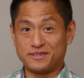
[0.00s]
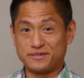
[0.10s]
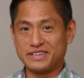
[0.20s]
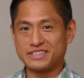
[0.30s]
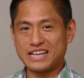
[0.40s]

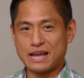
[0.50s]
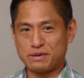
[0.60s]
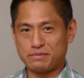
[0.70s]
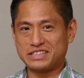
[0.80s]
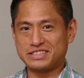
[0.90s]
real-time
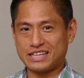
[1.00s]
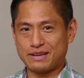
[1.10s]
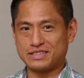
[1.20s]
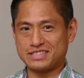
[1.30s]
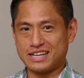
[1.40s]
image
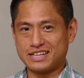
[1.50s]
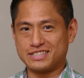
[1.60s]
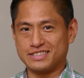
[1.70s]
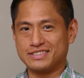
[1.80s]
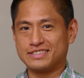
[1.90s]

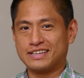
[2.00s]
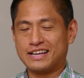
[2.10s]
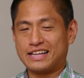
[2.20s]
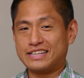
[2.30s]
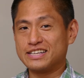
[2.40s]
stabilization.
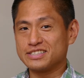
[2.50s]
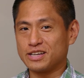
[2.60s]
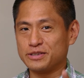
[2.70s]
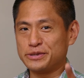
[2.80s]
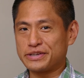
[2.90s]
And here's how
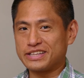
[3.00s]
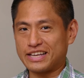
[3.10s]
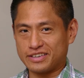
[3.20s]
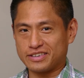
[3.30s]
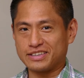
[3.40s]
you can get
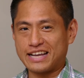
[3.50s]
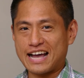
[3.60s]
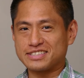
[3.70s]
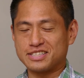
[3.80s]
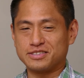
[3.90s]
early
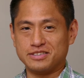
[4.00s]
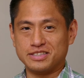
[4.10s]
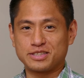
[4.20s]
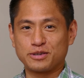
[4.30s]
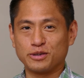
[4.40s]
access to
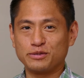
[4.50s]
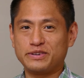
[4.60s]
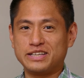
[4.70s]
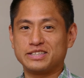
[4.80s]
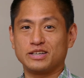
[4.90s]
this cool
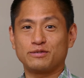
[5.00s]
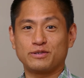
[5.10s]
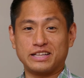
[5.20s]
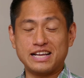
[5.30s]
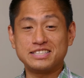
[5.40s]
feature
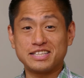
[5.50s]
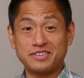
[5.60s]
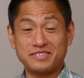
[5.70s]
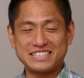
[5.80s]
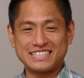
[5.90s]
from
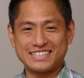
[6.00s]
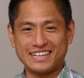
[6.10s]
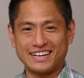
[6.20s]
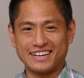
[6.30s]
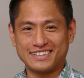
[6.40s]
Insta360
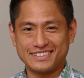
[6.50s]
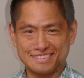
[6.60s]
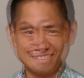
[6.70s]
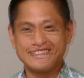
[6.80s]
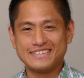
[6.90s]
Air.
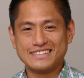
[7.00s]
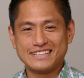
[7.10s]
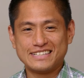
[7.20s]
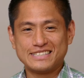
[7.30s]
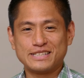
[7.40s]

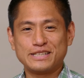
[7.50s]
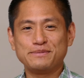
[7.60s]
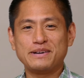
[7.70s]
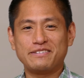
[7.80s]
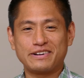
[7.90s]
So you
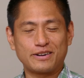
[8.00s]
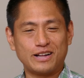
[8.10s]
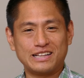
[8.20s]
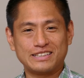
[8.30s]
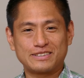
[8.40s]
may
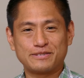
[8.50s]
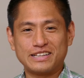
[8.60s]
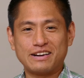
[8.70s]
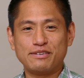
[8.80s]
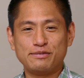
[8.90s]
recall that when
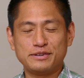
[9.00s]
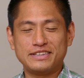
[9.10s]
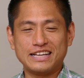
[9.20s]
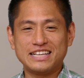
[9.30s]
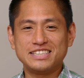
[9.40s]
I reviewed the
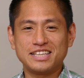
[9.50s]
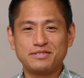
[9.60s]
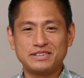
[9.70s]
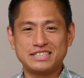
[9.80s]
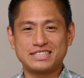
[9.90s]

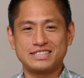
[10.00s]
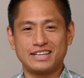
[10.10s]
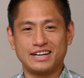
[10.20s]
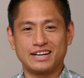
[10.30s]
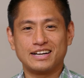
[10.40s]
Insta360
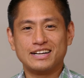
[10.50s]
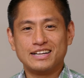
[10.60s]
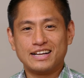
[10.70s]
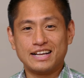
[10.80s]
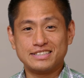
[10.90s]
Air,
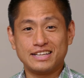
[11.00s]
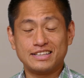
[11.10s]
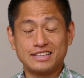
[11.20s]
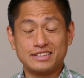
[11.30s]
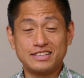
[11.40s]
I said
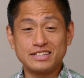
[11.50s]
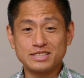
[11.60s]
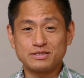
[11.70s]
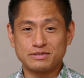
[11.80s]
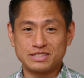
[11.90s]
that
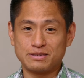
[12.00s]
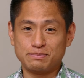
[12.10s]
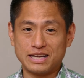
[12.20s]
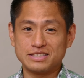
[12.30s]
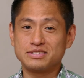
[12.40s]
this was the
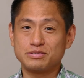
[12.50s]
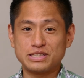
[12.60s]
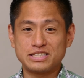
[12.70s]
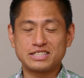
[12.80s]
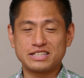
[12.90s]
best
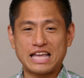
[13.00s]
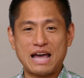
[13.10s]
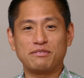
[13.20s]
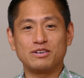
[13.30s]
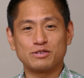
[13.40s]
360
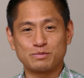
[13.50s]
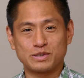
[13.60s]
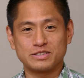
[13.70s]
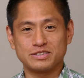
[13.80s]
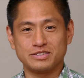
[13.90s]
camera for
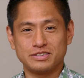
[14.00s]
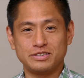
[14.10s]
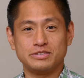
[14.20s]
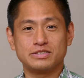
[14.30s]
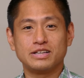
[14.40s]
personal
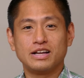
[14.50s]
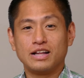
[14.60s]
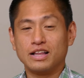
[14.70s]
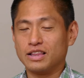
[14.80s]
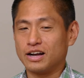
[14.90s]
use,
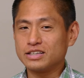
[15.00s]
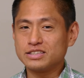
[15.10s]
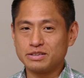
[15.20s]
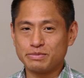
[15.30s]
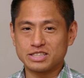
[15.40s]

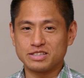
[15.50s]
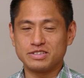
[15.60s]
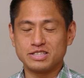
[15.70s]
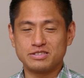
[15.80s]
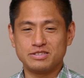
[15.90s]
largely because of
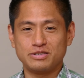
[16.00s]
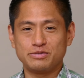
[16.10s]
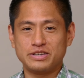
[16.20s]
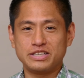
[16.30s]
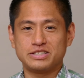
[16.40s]
this new
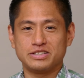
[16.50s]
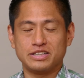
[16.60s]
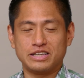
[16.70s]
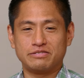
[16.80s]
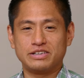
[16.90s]
feature, the
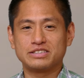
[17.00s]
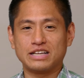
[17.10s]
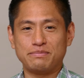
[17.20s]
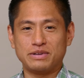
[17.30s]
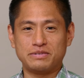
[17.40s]

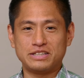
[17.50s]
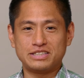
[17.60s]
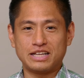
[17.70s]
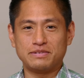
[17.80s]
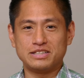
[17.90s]
real-time image
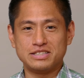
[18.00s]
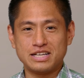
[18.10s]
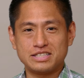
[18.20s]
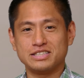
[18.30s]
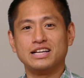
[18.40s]

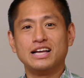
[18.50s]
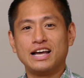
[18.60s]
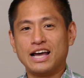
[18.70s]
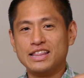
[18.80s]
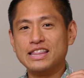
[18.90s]
stabilization,
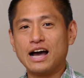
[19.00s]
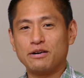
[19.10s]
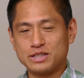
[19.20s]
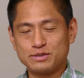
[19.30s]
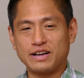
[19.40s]
and now
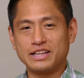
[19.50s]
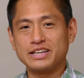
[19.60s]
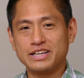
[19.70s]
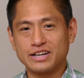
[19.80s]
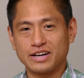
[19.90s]
it's finally
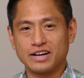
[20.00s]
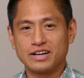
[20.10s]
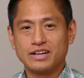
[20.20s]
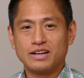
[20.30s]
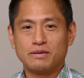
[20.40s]
here.
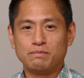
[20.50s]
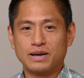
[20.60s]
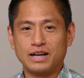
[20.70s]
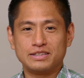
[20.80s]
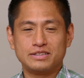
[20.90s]

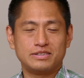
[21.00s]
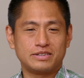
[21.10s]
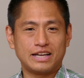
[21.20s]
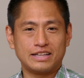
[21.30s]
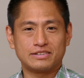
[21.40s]
But to
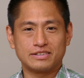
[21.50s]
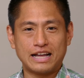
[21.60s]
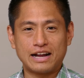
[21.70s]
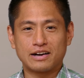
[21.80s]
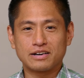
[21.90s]
get
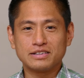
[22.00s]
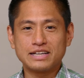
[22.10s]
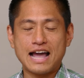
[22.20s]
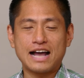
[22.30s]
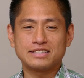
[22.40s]
early
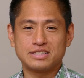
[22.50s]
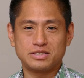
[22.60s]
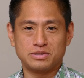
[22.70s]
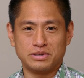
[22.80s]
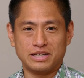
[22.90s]
access
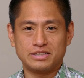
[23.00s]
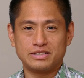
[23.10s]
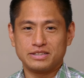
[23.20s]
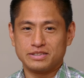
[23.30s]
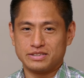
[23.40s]
to it,
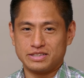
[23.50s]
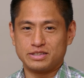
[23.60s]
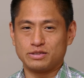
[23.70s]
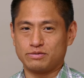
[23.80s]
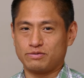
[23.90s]
you need
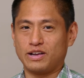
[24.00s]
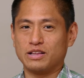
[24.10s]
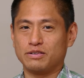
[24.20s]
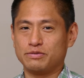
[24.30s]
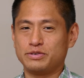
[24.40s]
to
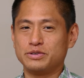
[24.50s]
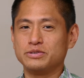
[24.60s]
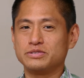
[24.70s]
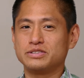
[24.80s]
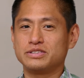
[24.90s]
follow a
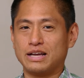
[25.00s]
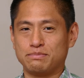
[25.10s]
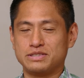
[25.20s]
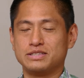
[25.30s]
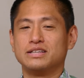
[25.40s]
few steps,